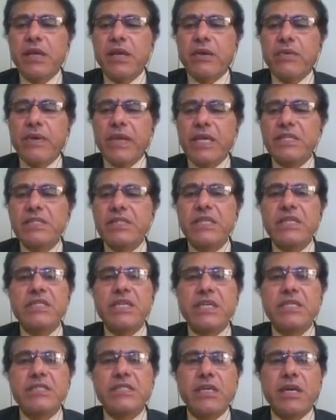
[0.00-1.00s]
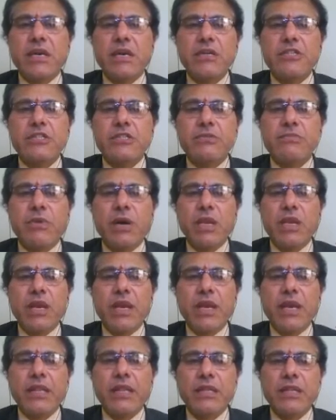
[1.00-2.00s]
Whereas these struts are smaller
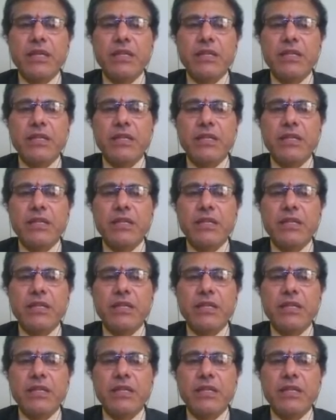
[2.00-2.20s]
length,